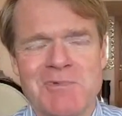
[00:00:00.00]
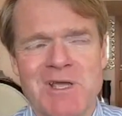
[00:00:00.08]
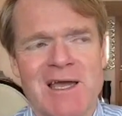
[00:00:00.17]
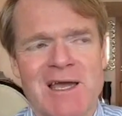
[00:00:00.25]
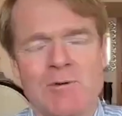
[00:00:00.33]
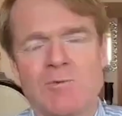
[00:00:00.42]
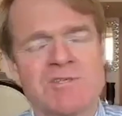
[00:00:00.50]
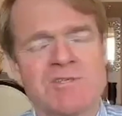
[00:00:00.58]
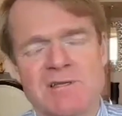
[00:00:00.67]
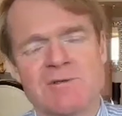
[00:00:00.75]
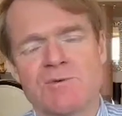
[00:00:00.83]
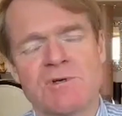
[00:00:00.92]
And I would say
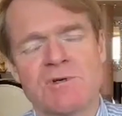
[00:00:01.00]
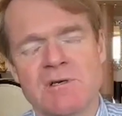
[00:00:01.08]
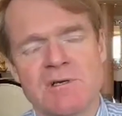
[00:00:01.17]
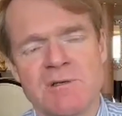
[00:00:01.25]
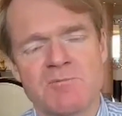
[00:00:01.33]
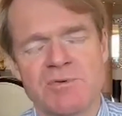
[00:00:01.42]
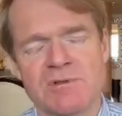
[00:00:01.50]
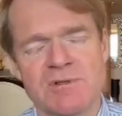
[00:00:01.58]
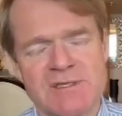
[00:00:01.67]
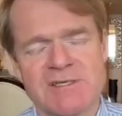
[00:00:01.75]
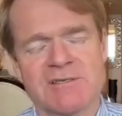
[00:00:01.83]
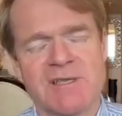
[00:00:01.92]
this, wouldn't I? But
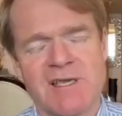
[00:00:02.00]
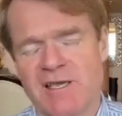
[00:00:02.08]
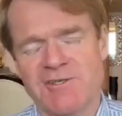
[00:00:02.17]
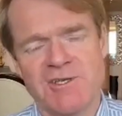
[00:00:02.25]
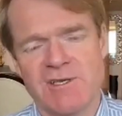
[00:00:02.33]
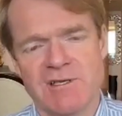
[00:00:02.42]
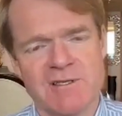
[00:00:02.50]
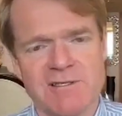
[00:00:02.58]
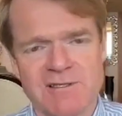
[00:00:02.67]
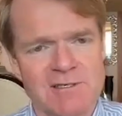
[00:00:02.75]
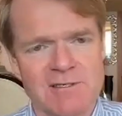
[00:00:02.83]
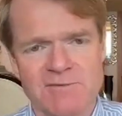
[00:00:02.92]
just get
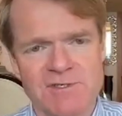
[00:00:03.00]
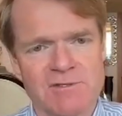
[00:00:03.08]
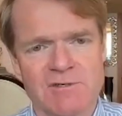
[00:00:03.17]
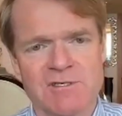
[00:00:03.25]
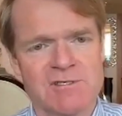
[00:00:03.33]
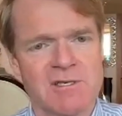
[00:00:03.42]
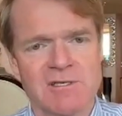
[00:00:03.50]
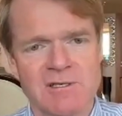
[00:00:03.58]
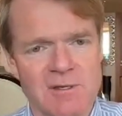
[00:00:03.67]
educated, for Christ's sake.